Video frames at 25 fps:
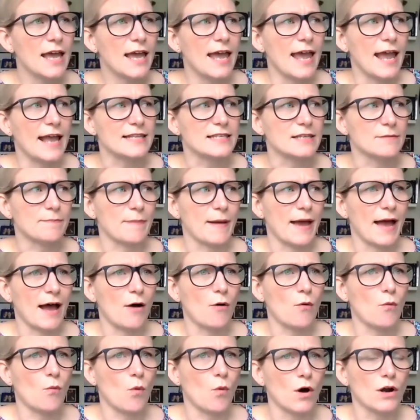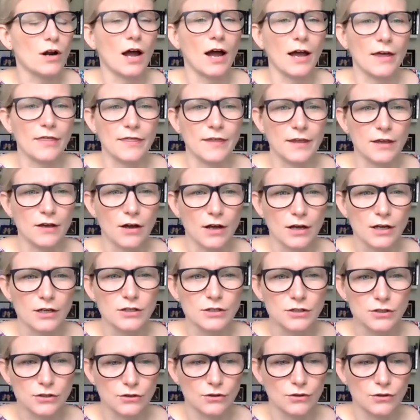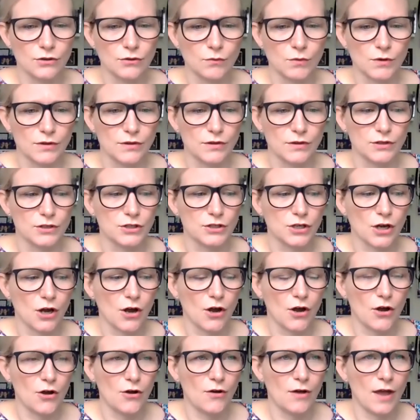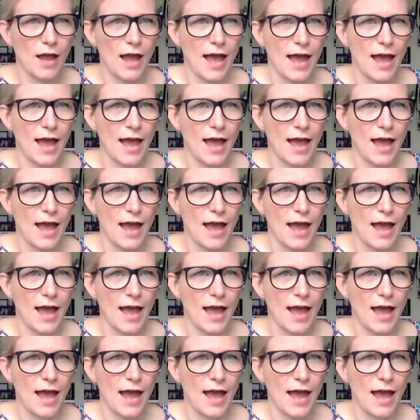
it's about what I think I can do with the show,